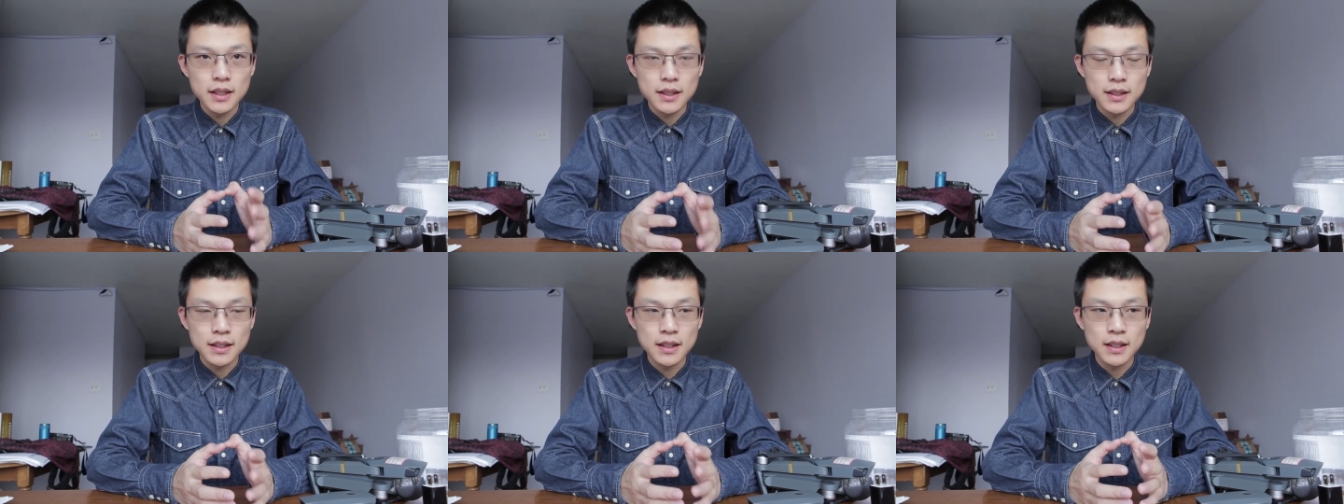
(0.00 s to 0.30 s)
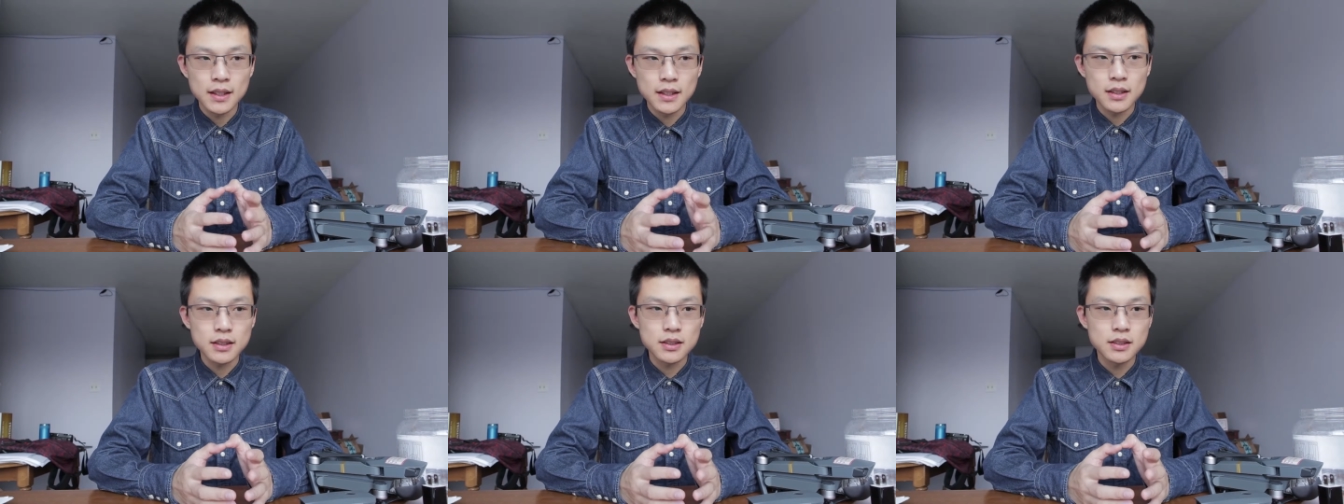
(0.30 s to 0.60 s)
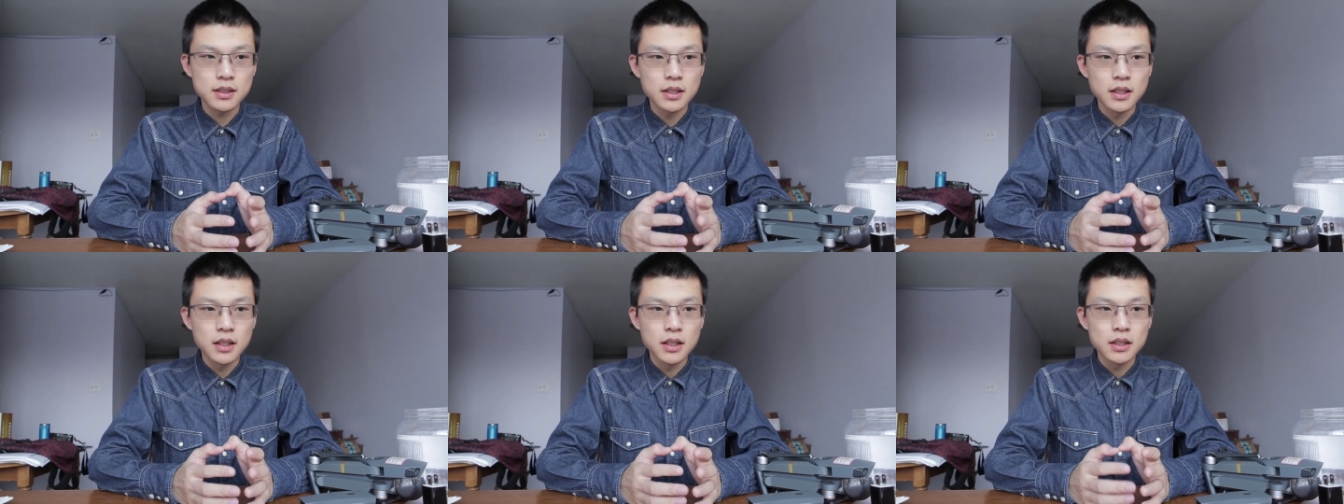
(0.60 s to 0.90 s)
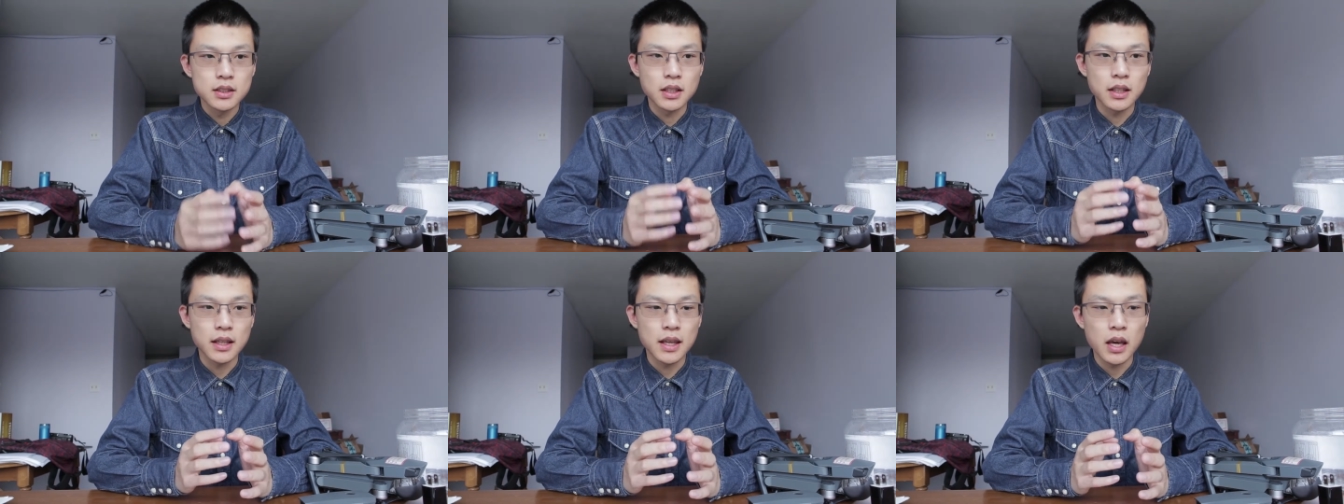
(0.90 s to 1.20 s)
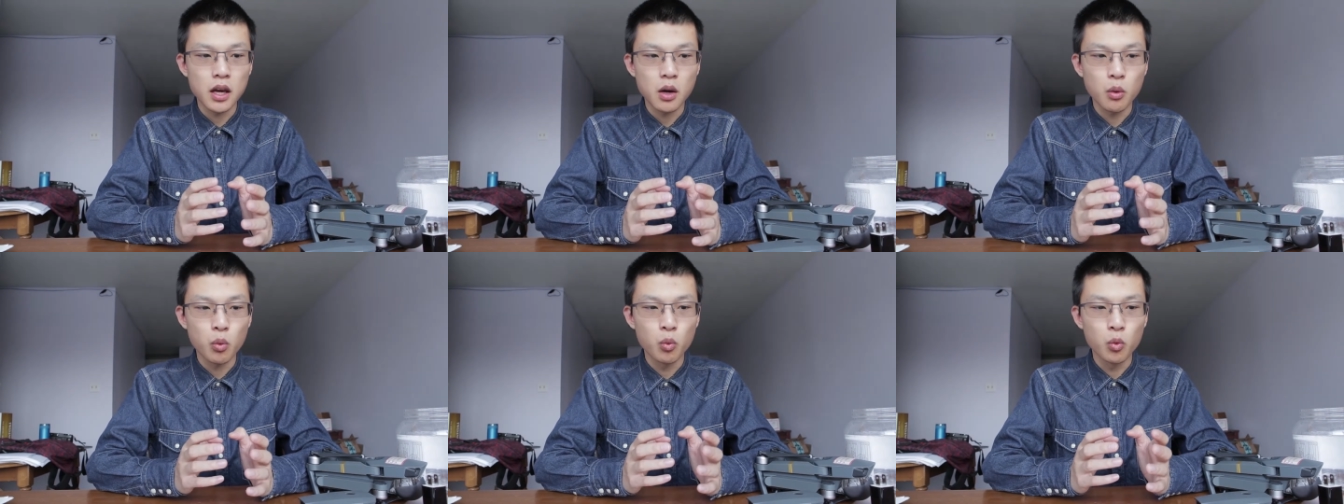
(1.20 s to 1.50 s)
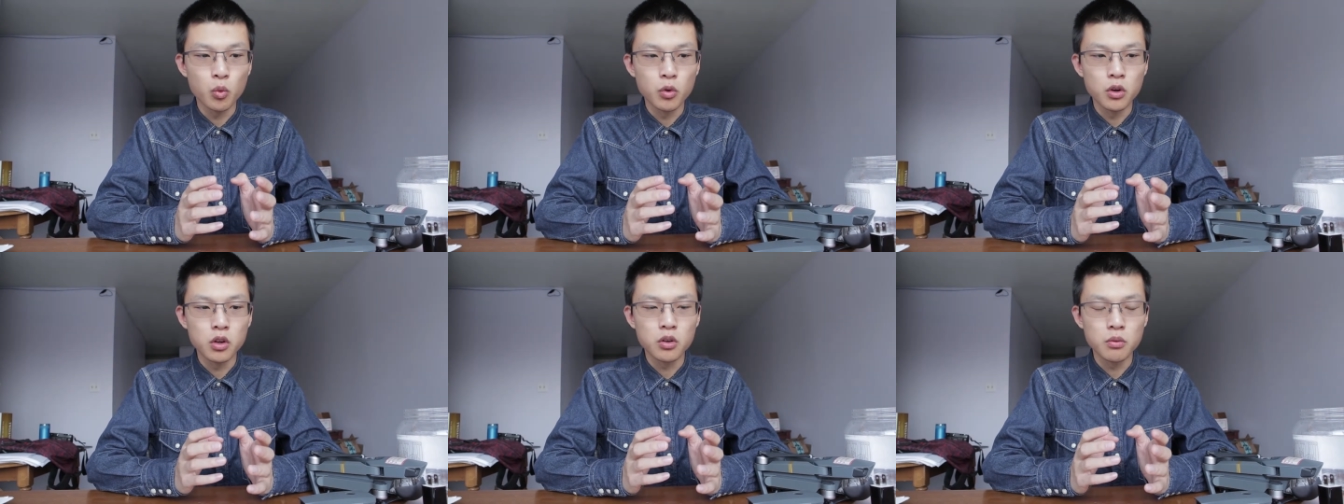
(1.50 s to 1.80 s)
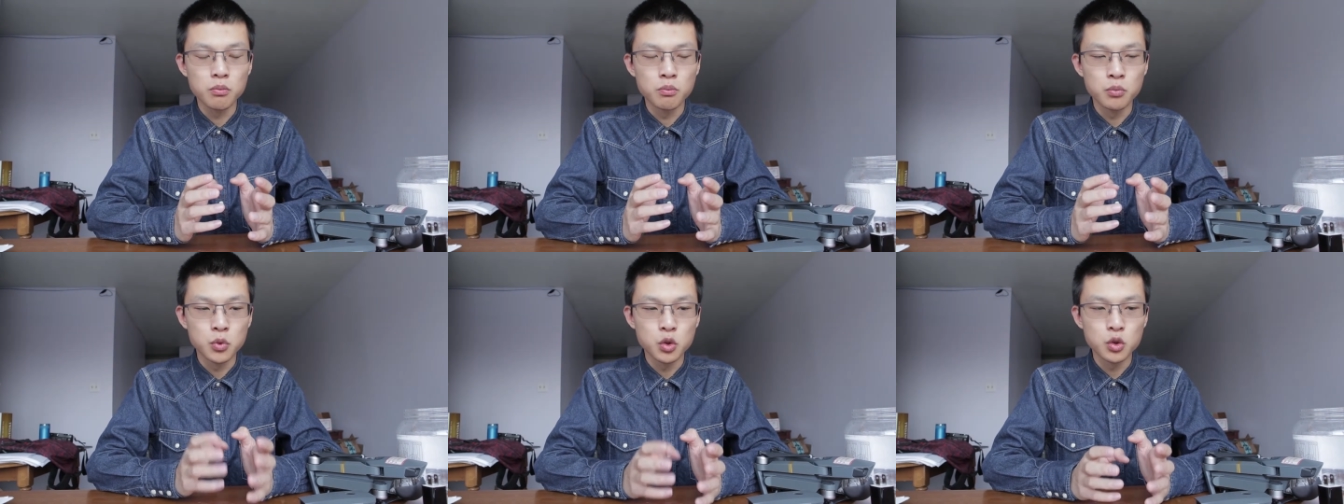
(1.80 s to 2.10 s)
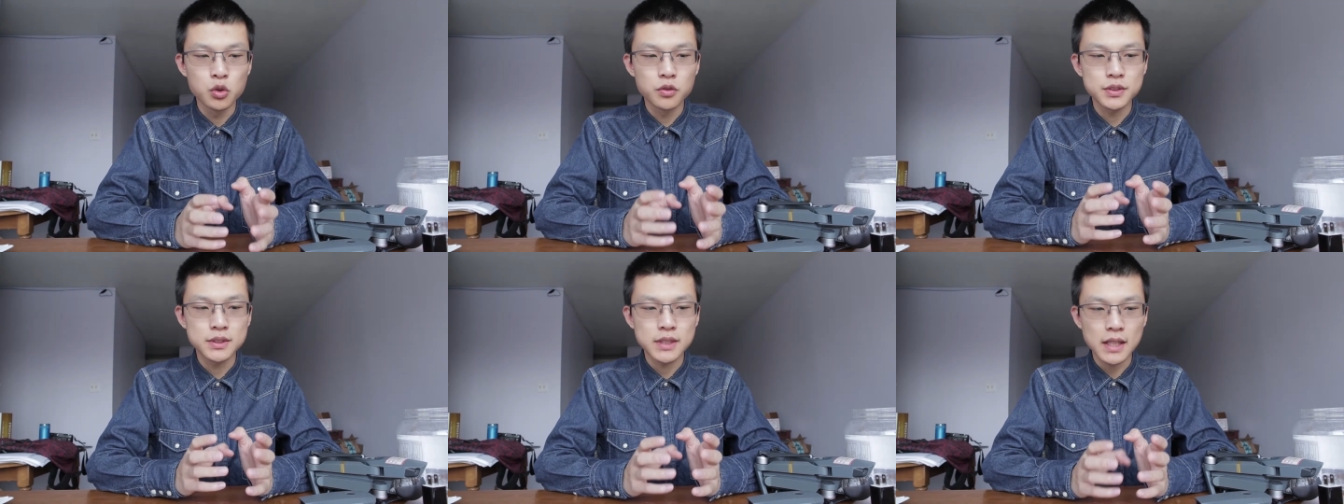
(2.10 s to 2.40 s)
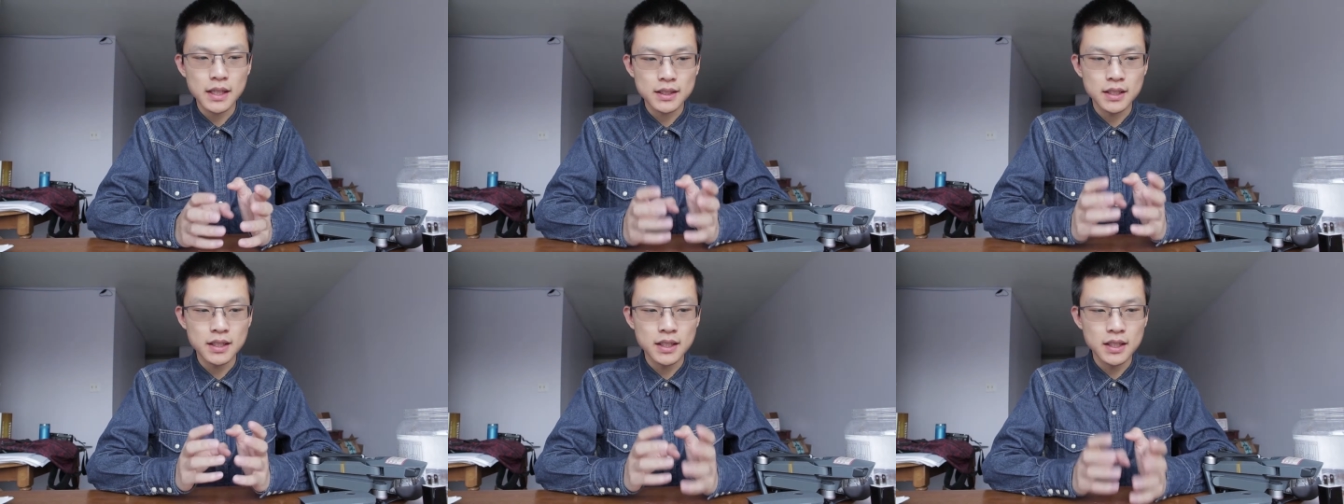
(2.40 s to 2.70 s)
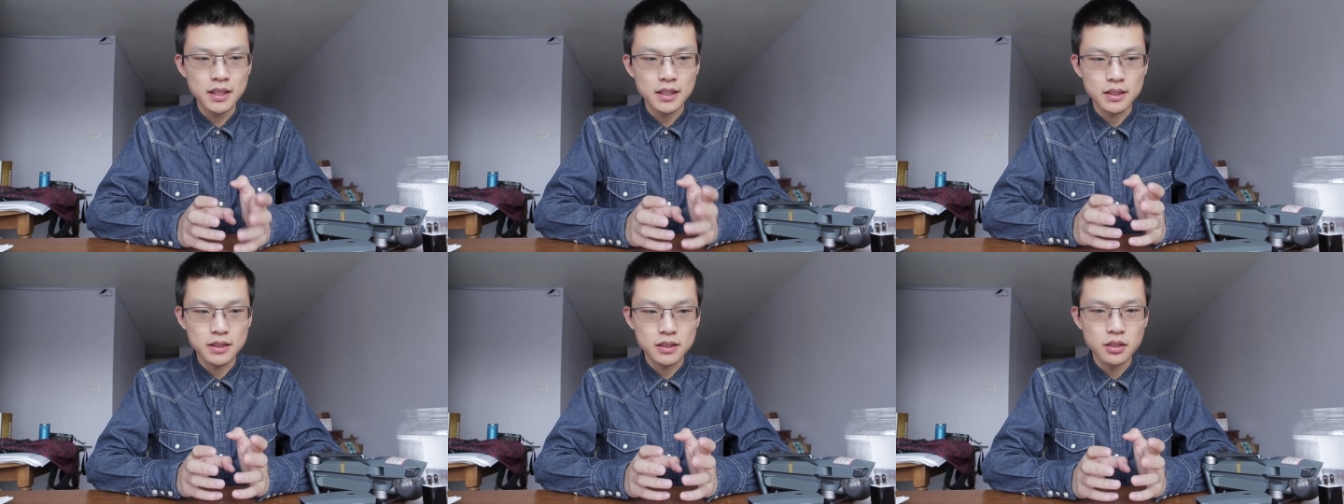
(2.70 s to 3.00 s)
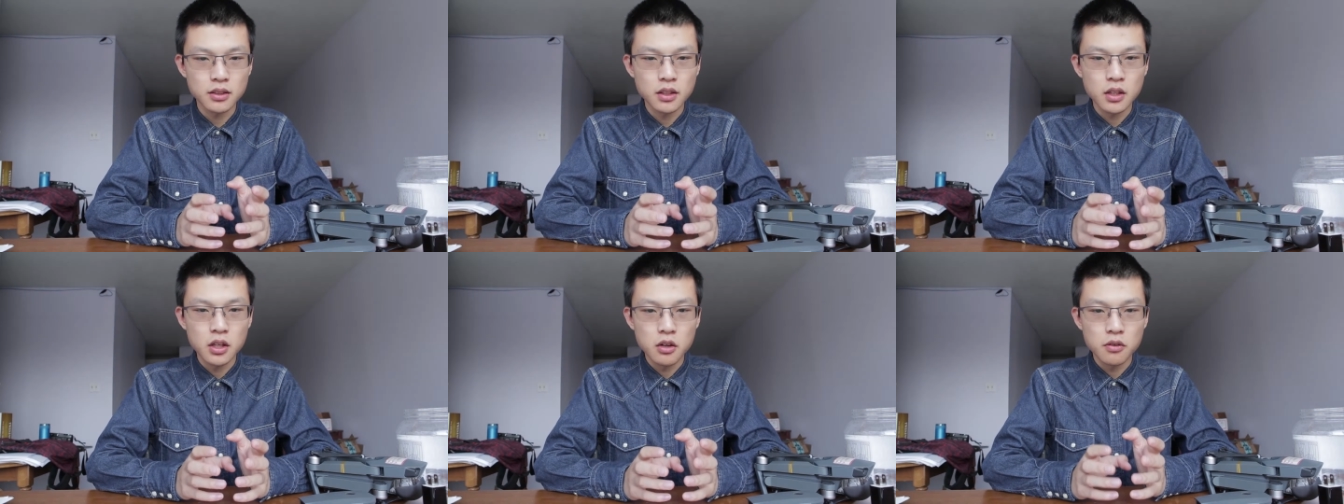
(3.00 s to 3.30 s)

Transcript: is they can move that heat